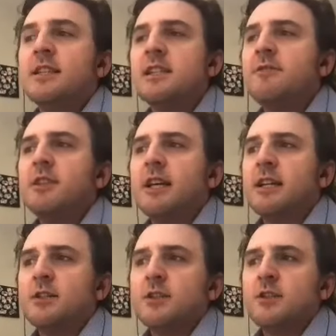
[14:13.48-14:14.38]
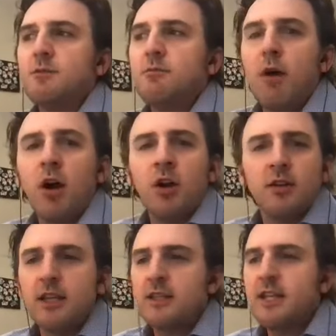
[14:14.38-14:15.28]
isn't even like
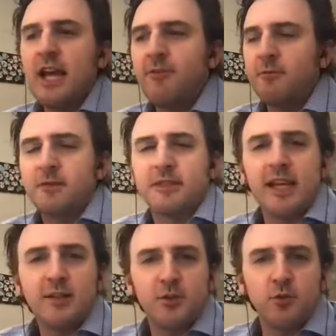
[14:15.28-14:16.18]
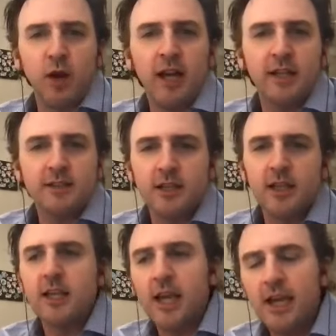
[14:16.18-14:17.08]
smart. Like they have him dead to rights.
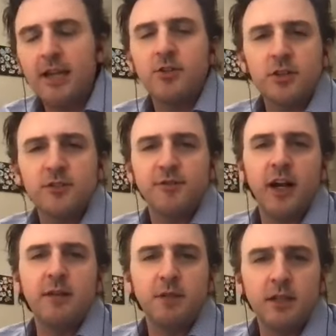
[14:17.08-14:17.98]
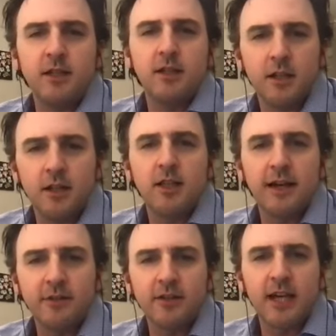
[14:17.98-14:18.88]
Like, hey, just find me uh,
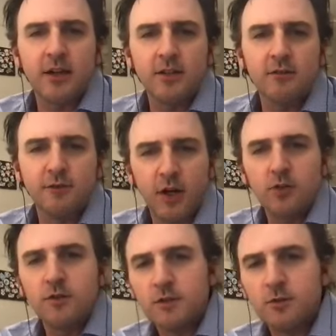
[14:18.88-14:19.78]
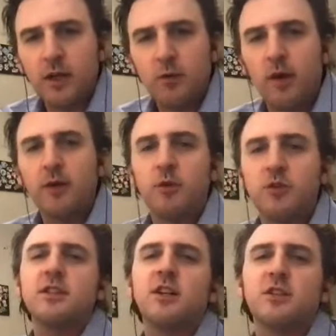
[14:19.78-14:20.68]
11,000 votes, wink, wink,
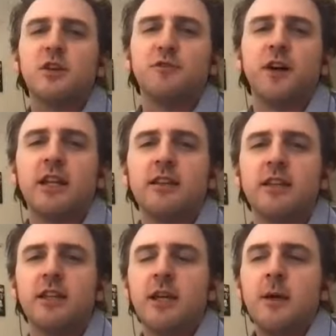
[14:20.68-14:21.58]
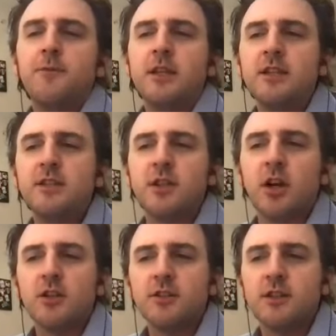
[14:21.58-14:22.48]
which is also funny that he's a
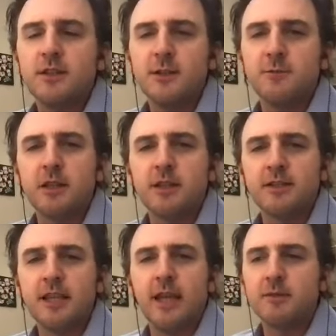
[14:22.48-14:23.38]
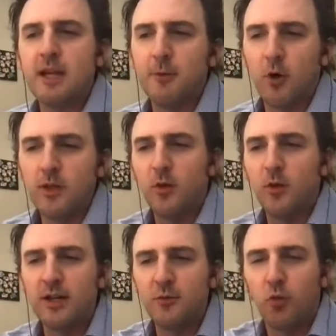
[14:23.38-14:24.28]
narcissist, but at the same time only
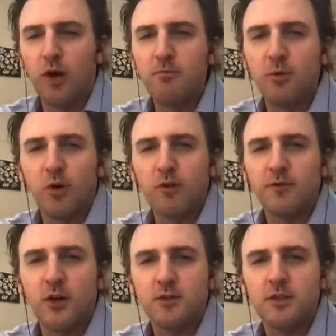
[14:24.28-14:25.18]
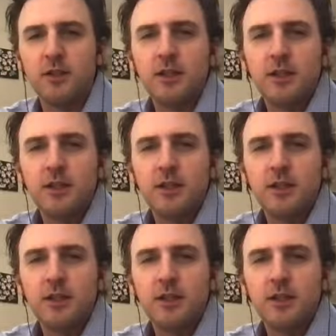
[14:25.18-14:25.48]
wanted one more vote.